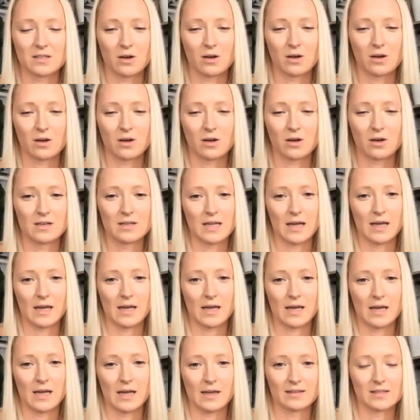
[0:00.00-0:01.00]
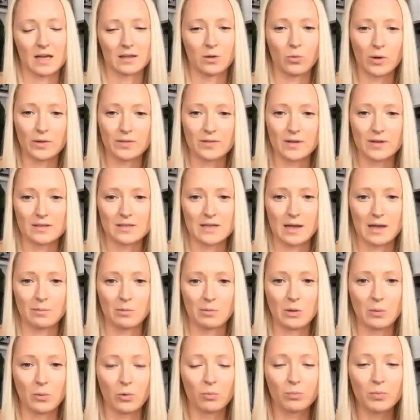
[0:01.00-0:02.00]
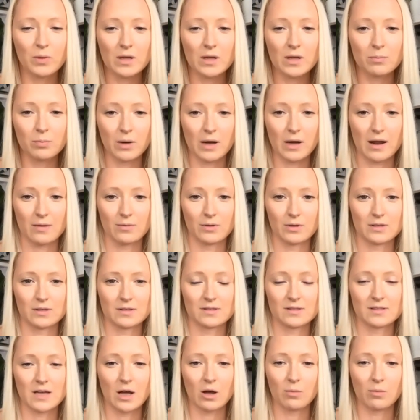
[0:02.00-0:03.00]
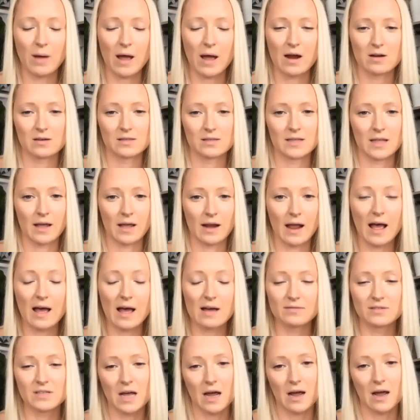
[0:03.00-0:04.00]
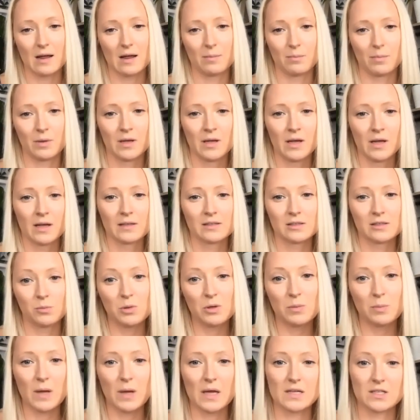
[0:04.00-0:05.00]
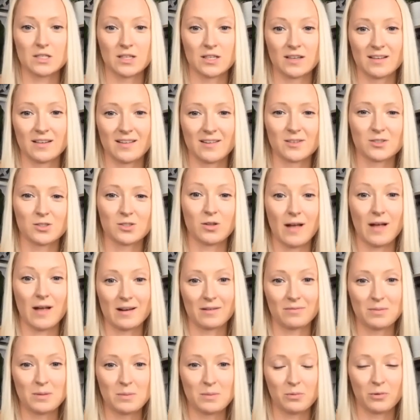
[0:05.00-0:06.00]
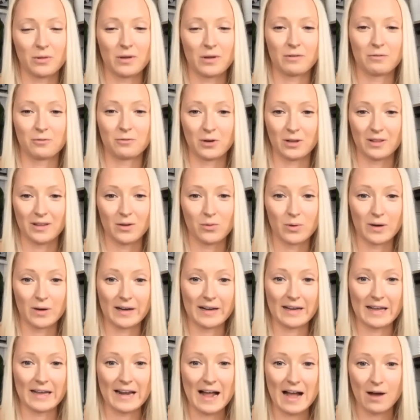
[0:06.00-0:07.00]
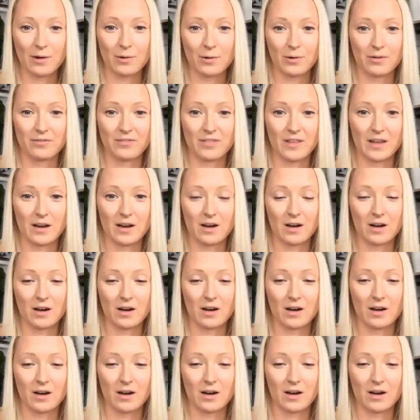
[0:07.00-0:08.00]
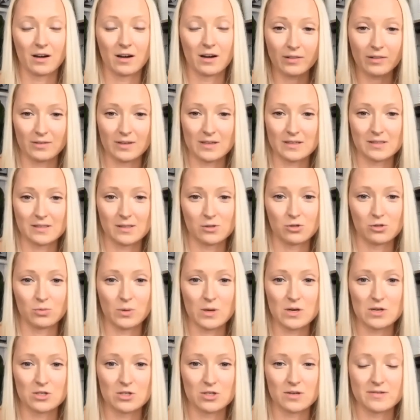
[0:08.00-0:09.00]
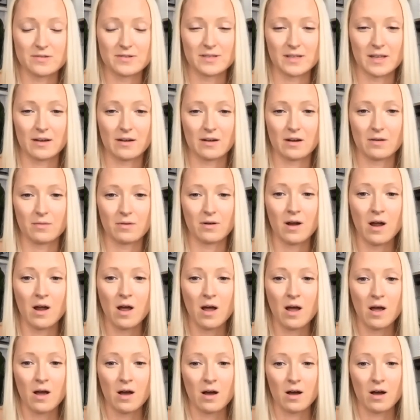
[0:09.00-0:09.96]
It's hard to say exactly what that timing will be, but I would tell buyers that have time to be patient. There's a lot of people that really want to get out of their current living situations and